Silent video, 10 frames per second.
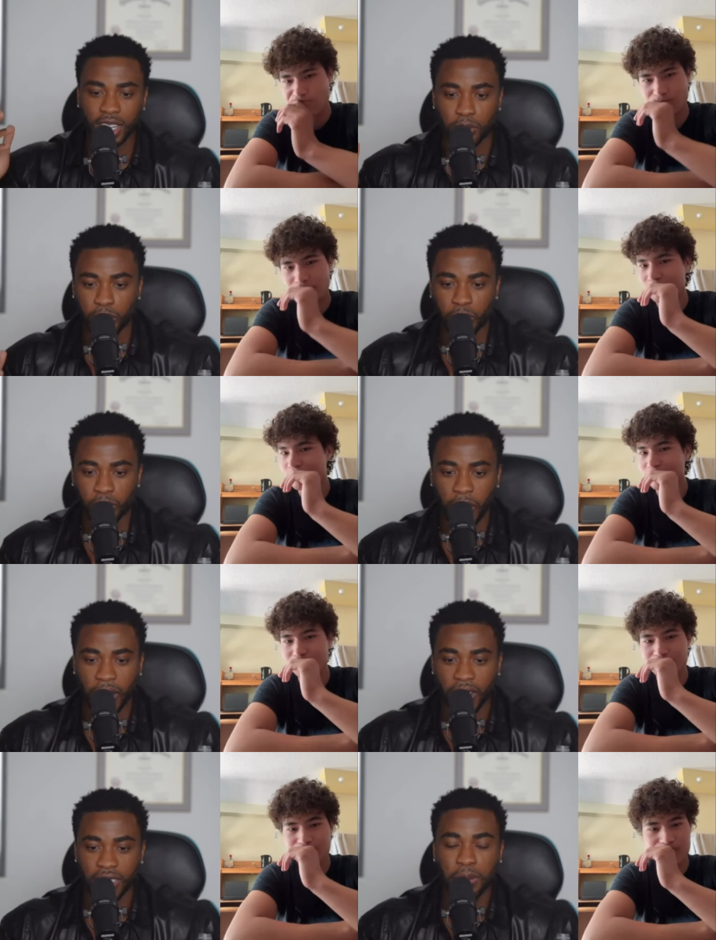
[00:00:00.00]
Speaker 1: bro.
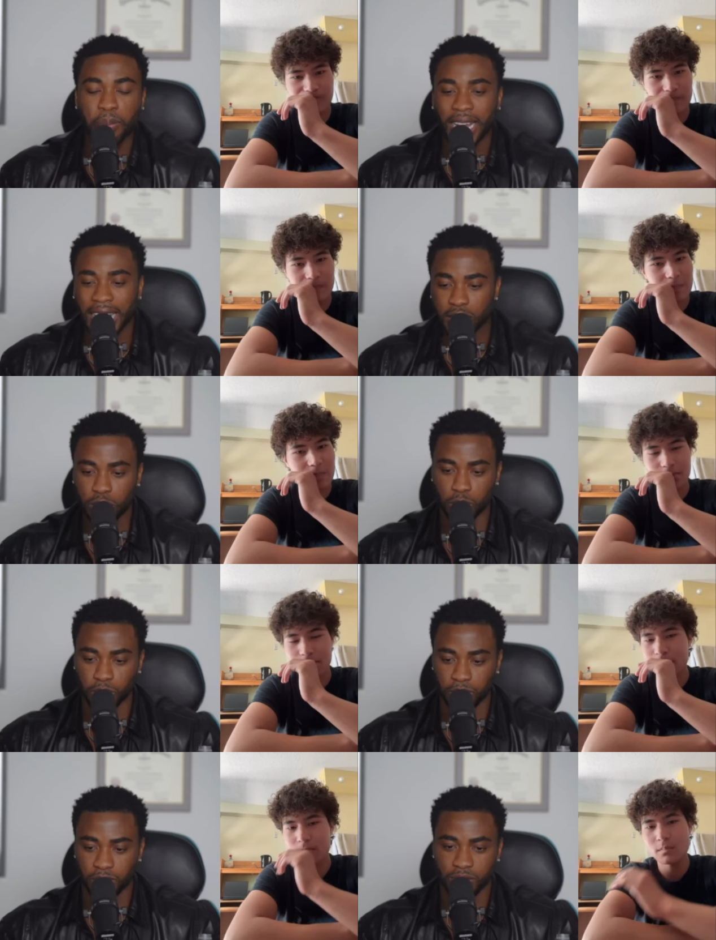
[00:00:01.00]
She played you.
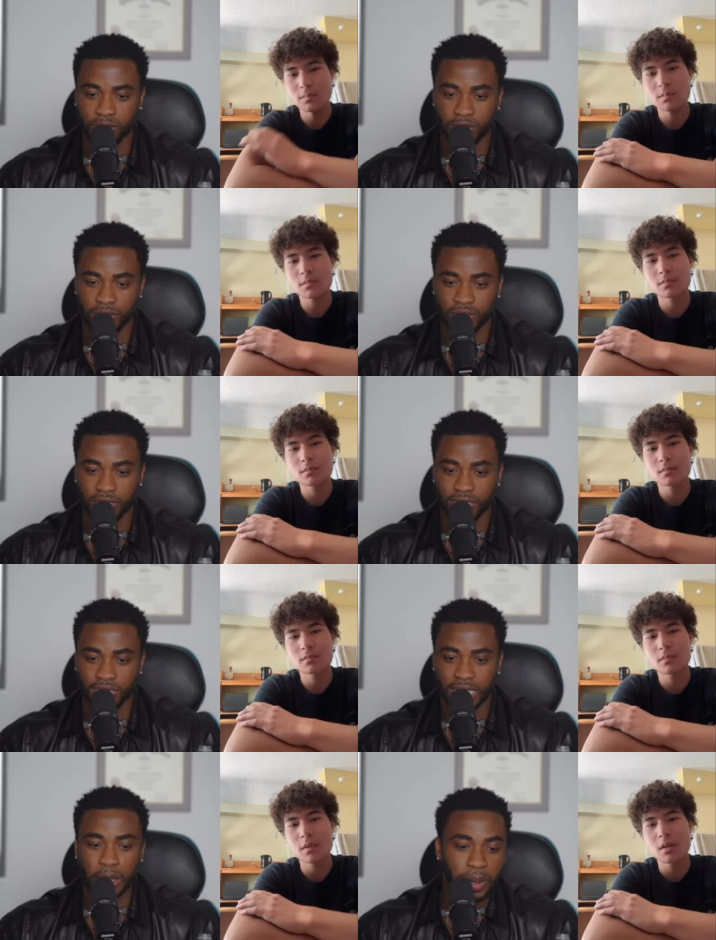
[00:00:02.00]

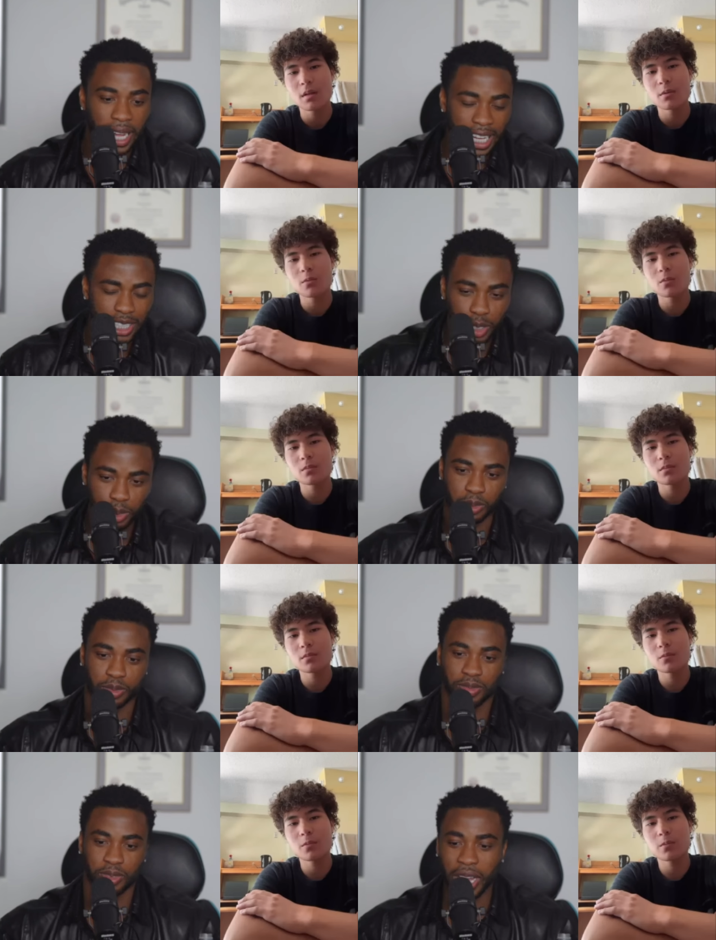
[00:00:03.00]
She played you.
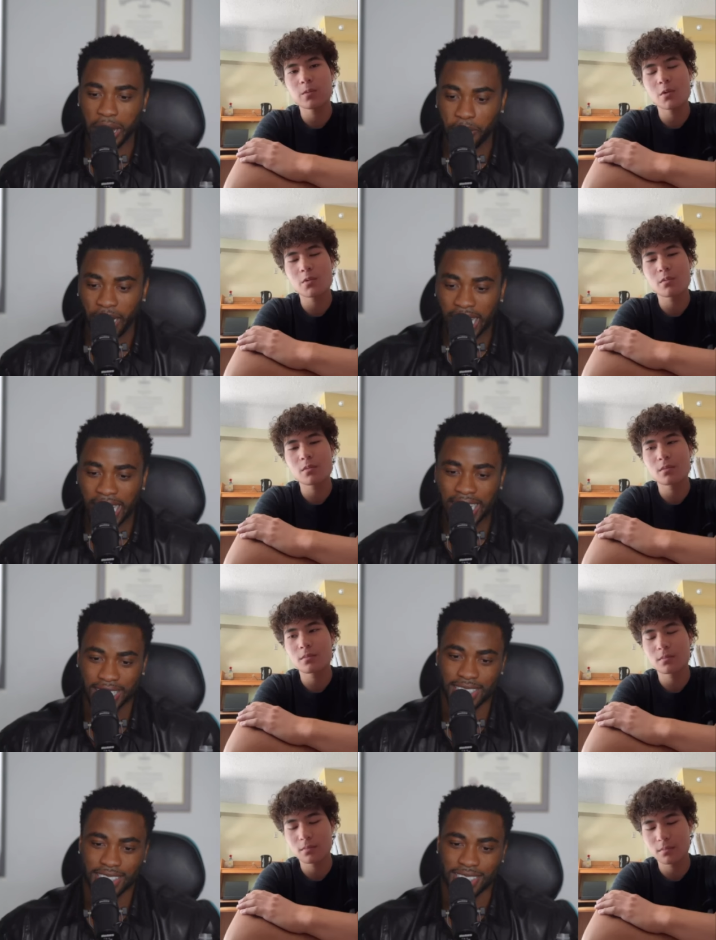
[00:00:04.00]
You got oh. played.
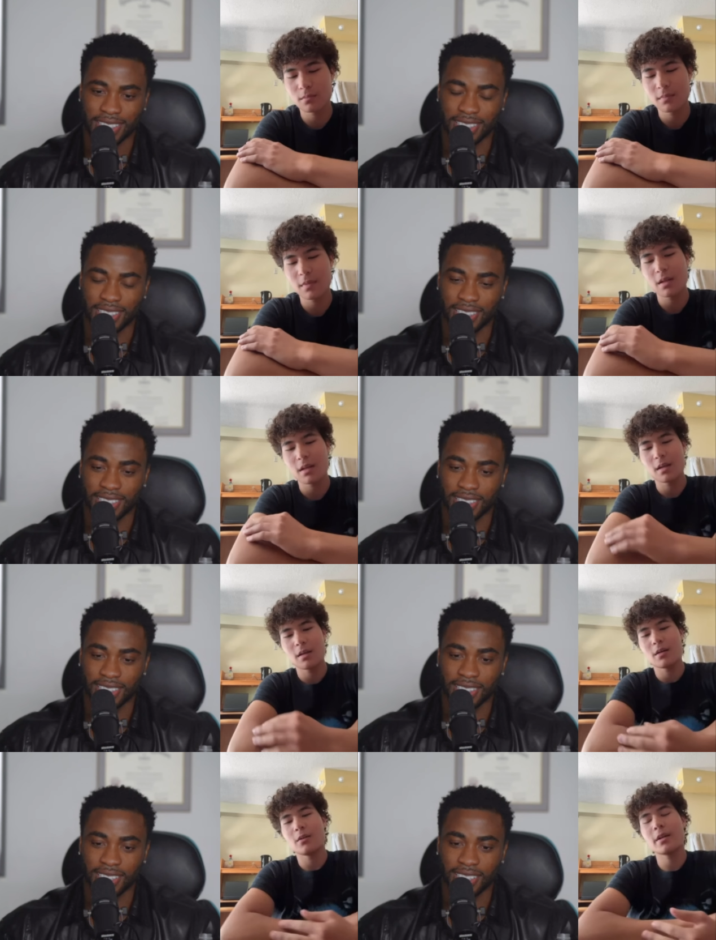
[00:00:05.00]

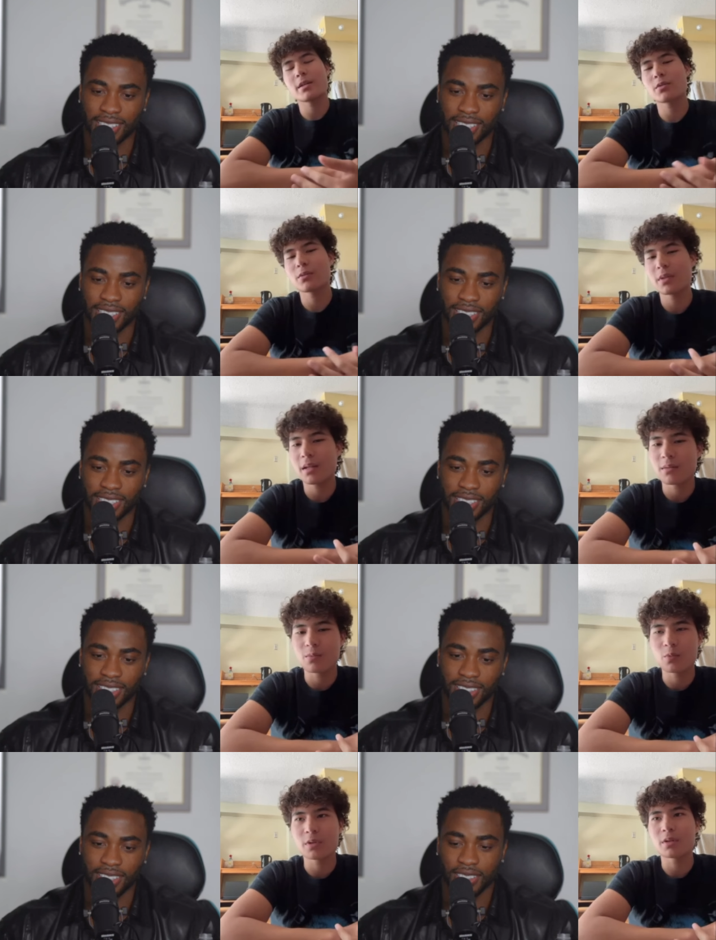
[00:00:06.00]
Speaker 2: Okay, so
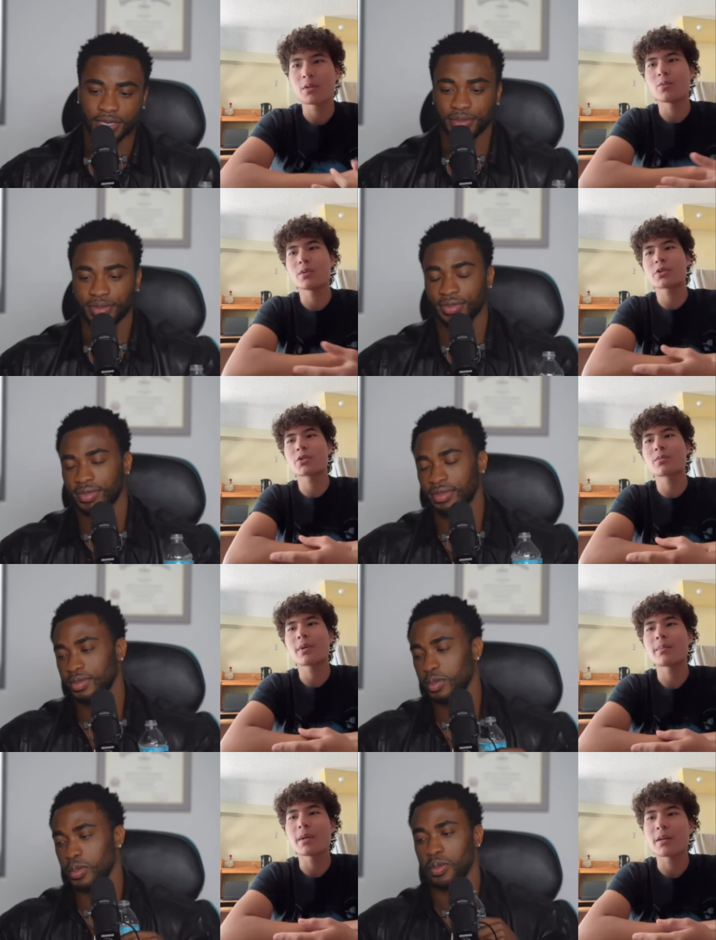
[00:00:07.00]
then what you know, what should
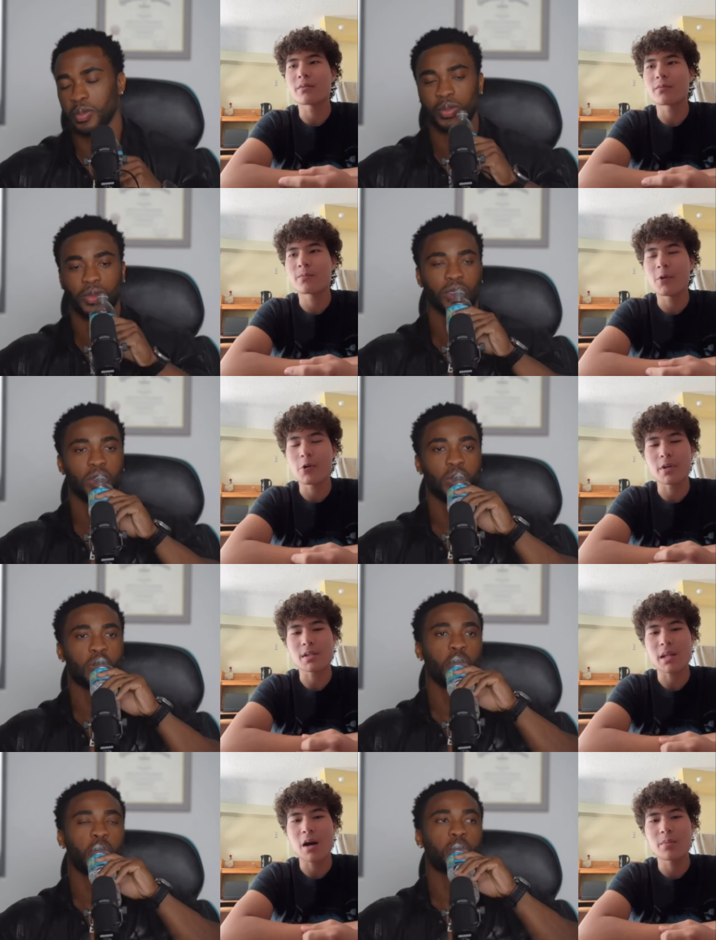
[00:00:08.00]
my main
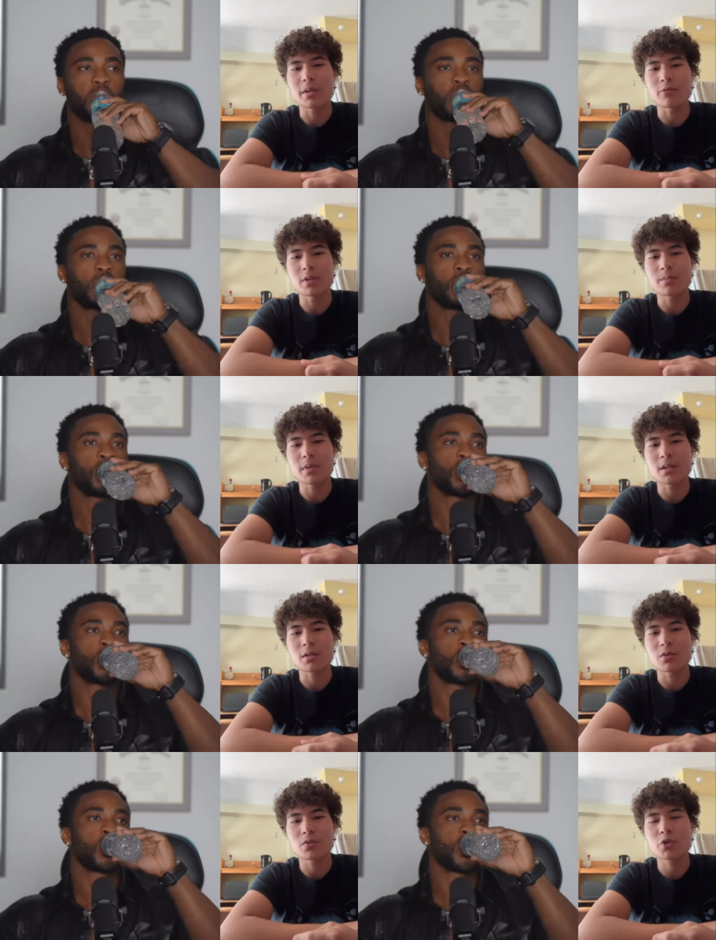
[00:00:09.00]
focus now be? Would it be
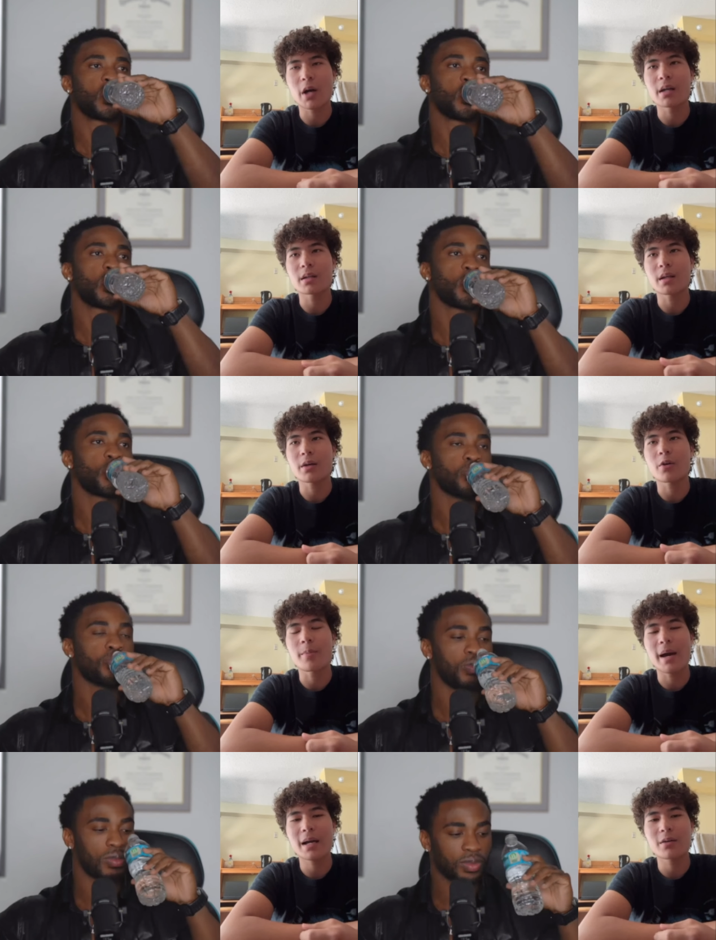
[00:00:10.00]
to try to get
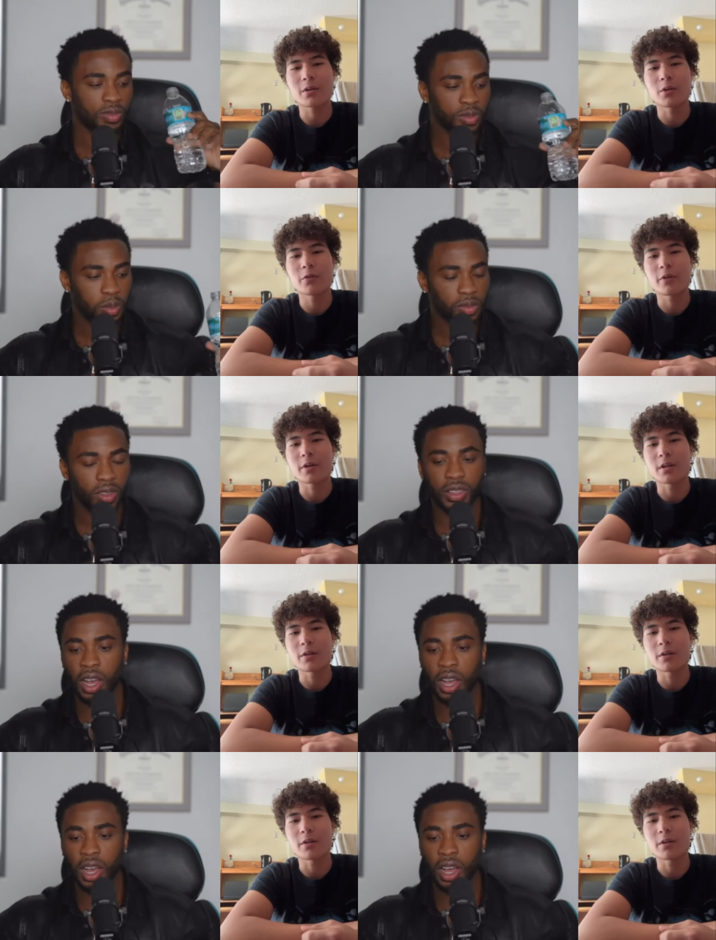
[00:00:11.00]
her back or go for no.